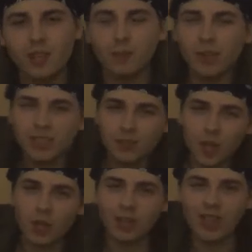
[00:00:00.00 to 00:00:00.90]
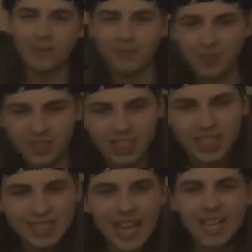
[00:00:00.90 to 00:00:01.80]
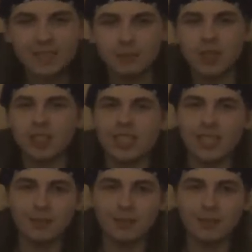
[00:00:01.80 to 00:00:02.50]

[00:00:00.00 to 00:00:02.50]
first of all, Jesse Eisenberg